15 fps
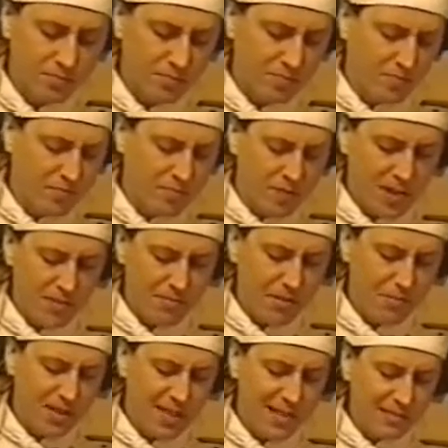probably is
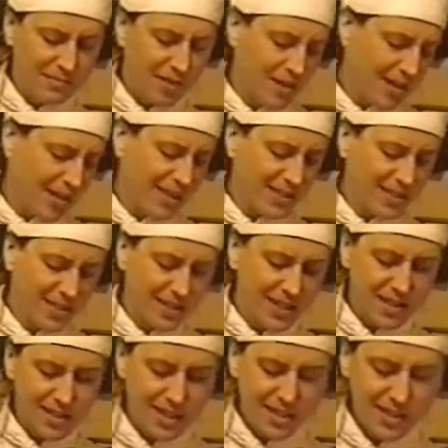worth adding the
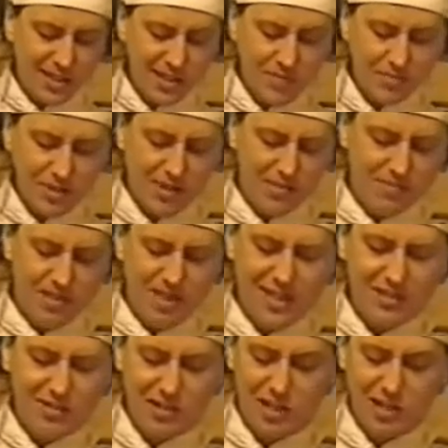custard, but it's your
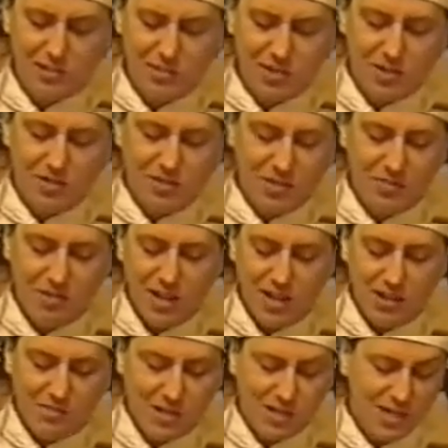judgment call whether you want to
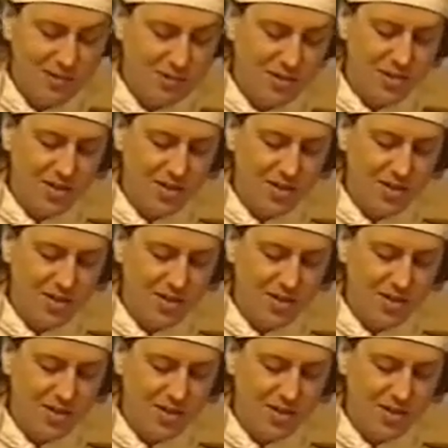or not.